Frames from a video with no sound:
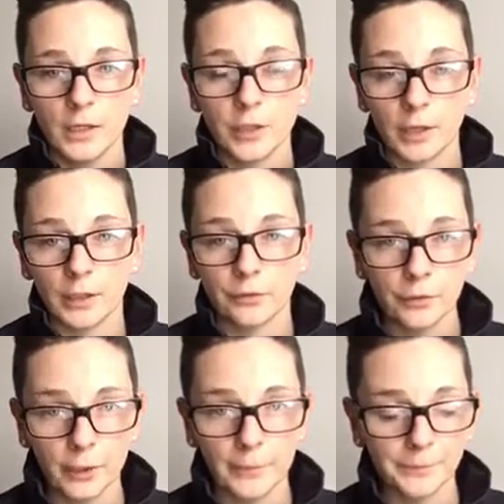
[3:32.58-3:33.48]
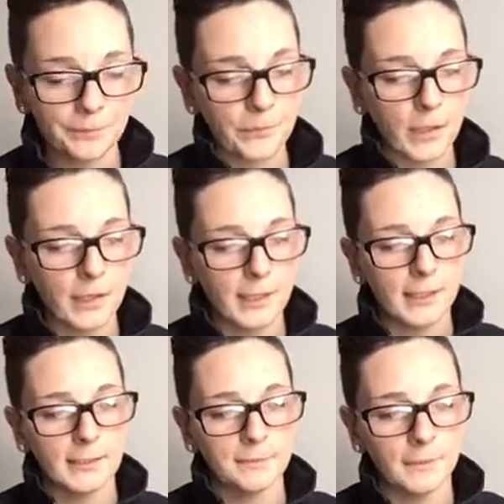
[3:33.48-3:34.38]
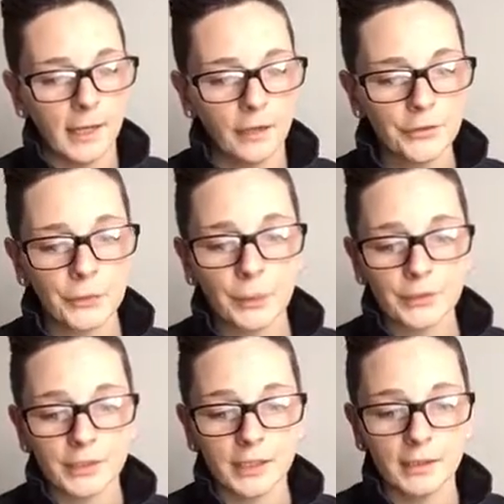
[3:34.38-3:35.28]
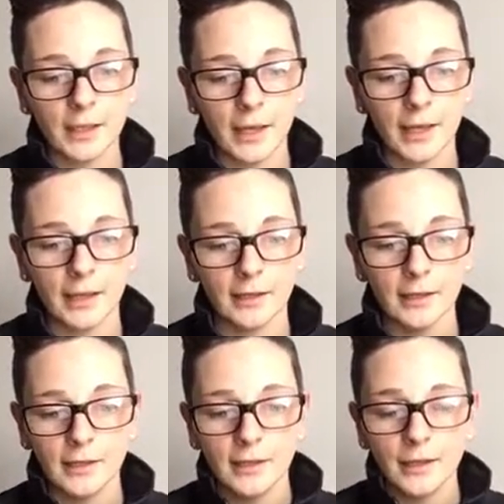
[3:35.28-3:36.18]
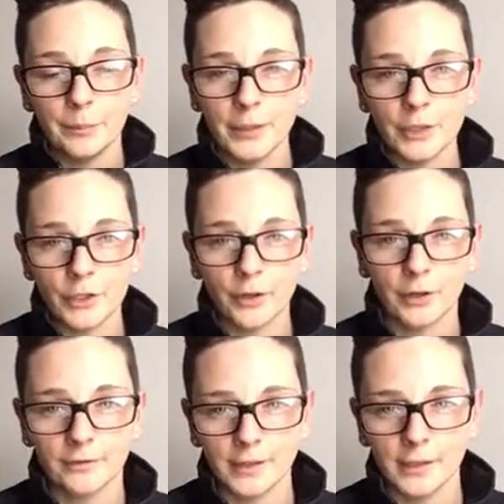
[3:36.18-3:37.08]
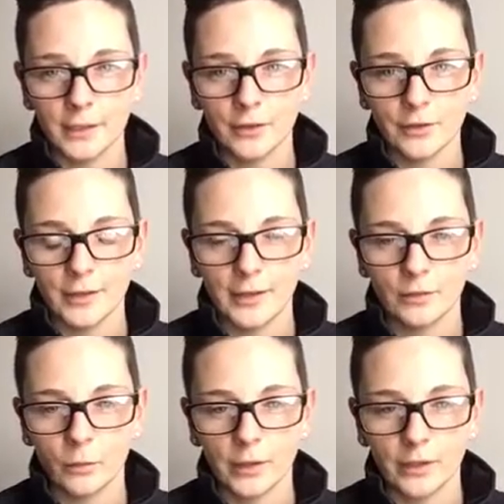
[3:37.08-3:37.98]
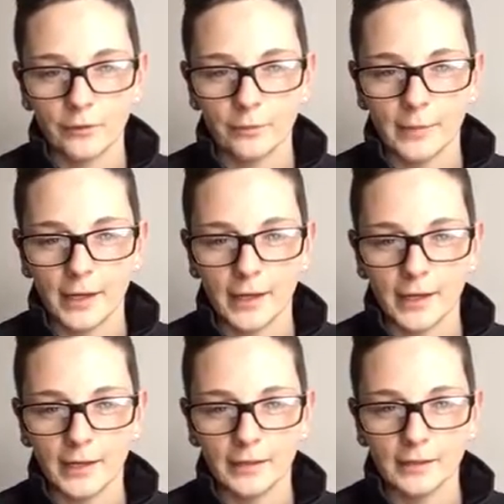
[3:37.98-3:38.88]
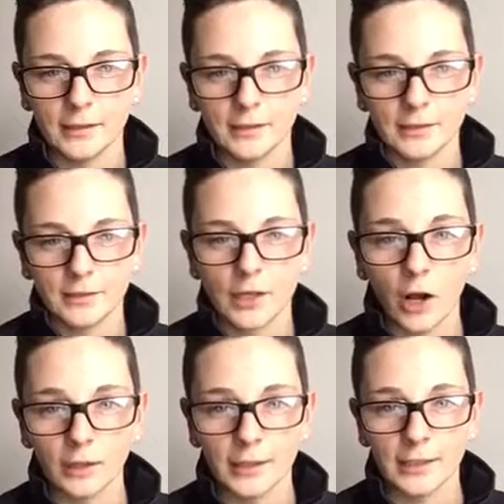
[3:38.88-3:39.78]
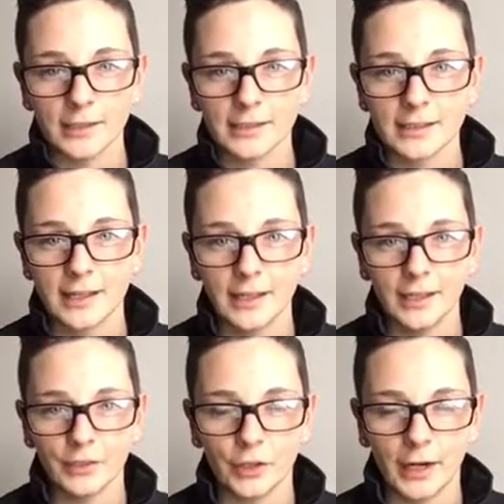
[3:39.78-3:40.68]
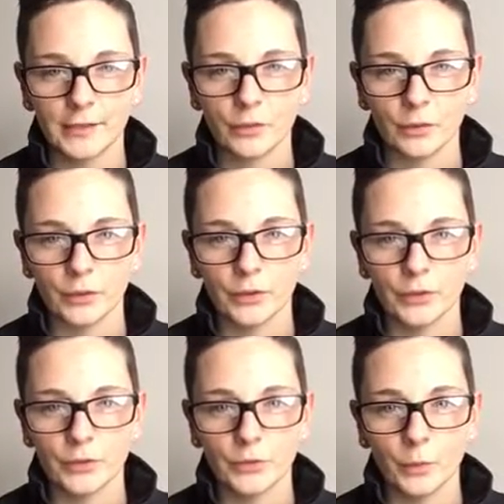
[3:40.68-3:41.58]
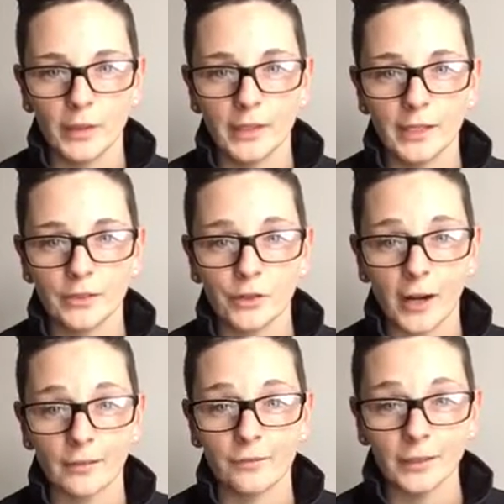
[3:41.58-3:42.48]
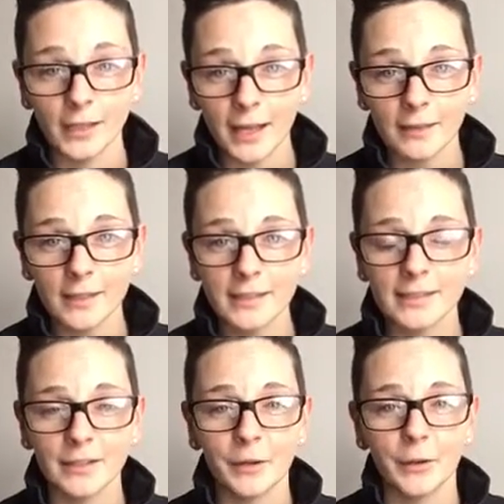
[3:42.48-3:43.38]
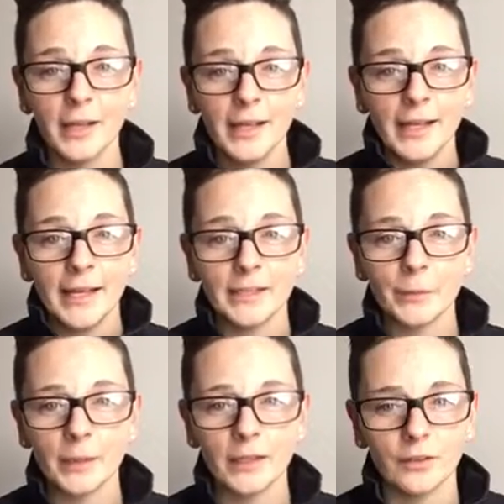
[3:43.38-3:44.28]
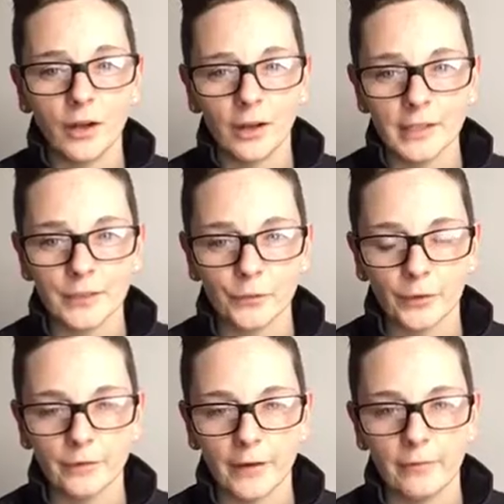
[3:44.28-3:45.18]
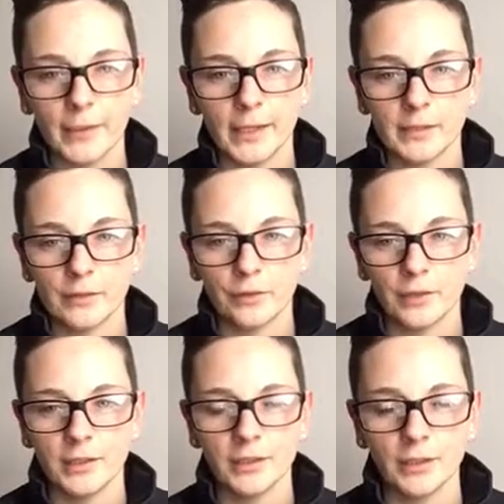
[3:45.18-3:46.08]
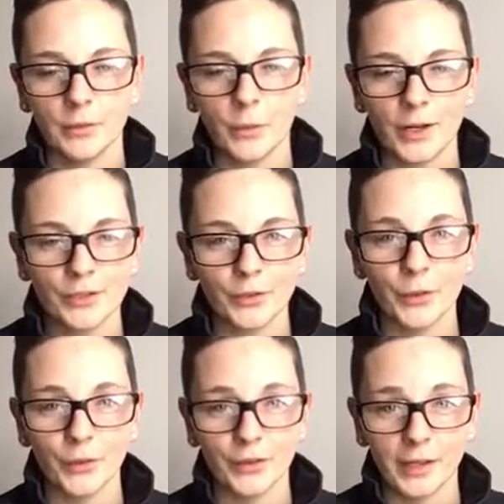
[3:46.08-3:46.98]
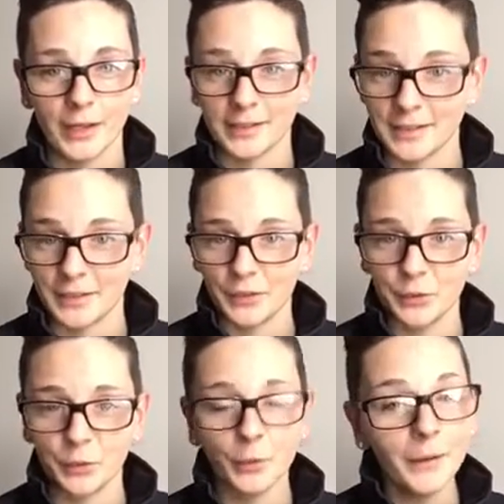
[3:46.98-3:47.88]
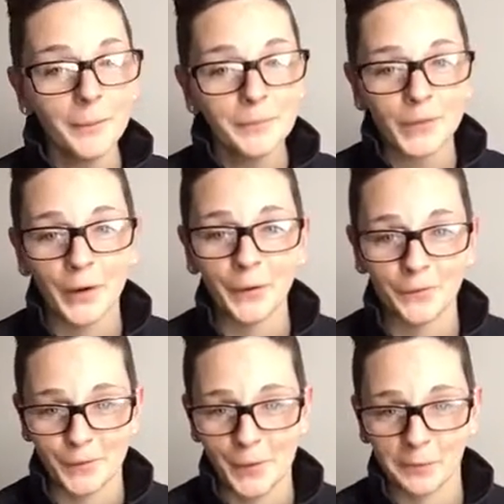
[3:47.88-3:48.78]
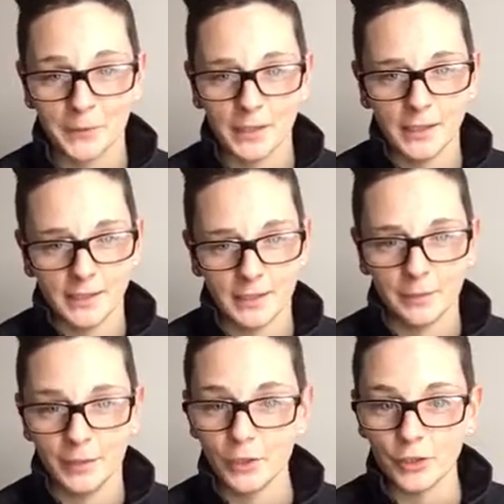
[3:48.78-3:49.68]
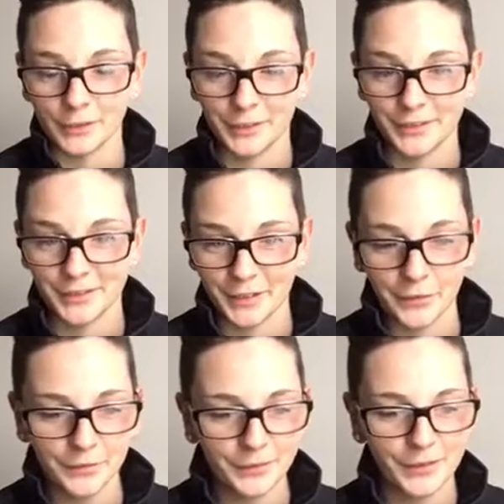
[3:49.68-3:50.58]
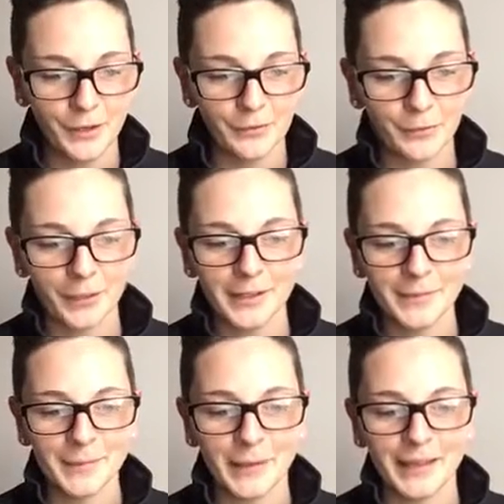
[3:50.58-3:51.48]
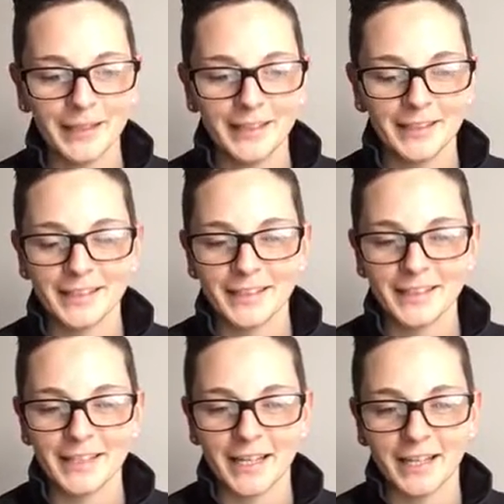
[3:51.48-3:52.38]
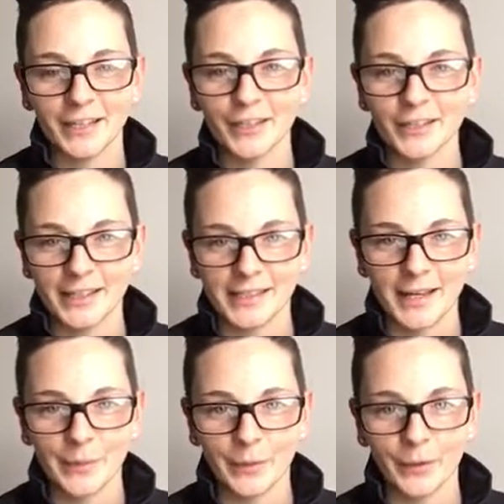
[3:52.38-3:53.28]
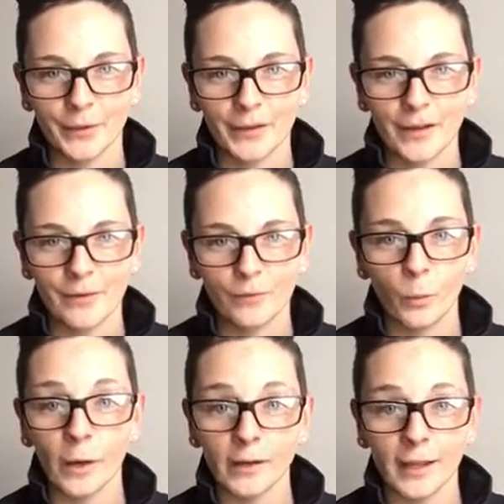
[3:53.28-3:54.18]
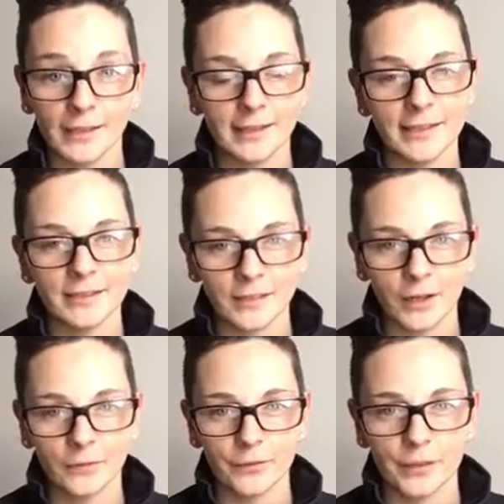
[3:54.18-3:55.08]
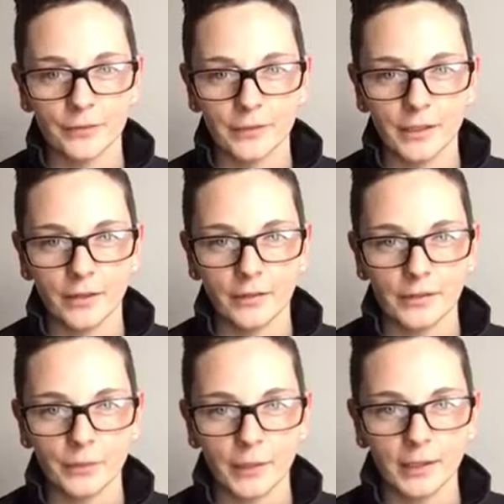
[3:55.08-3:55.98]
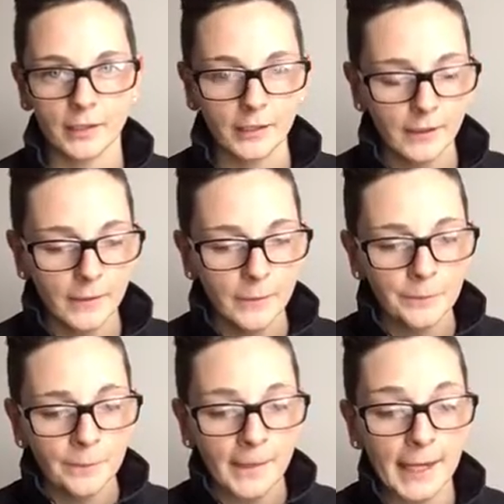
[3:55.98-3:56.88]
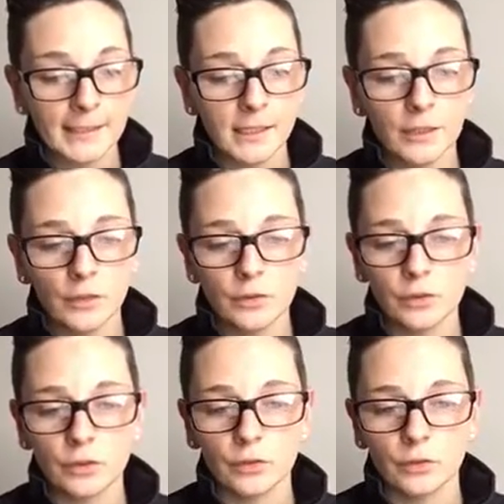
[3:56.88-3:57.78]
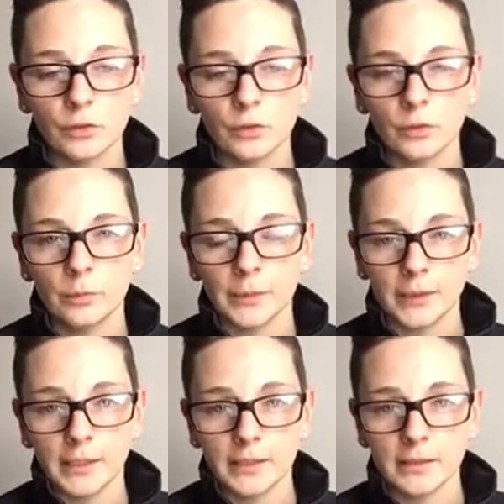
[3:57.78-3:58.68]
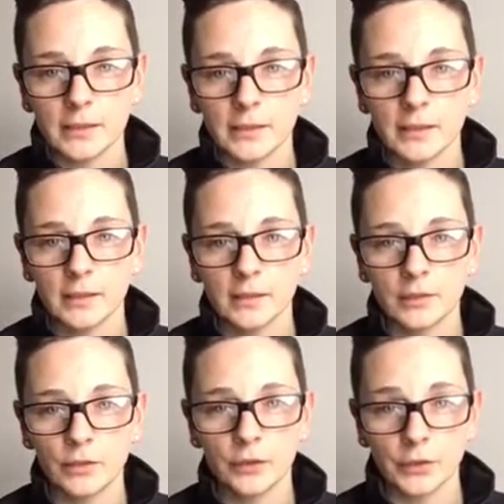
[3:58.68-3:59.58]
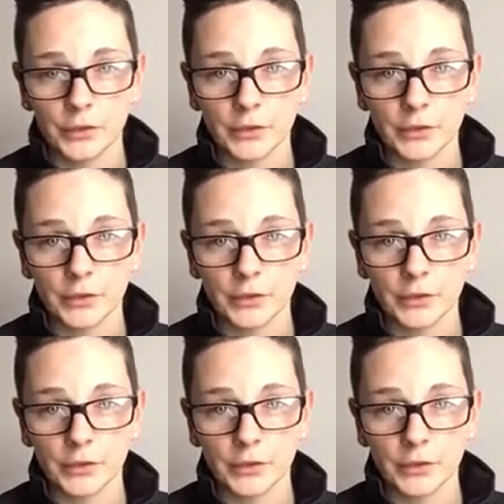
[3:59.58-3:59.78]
talking through it. I also posted a beach yoga video that one of my colleagues in grad school used with his track and field athletes. So it's pretty long, it's 45 minutes. You don't need to watch the whole thing unless you are overwhelmed and need some beach yoga yourself, go for it. But this is a good example of where to at least start for your video this week. Asking you to please do your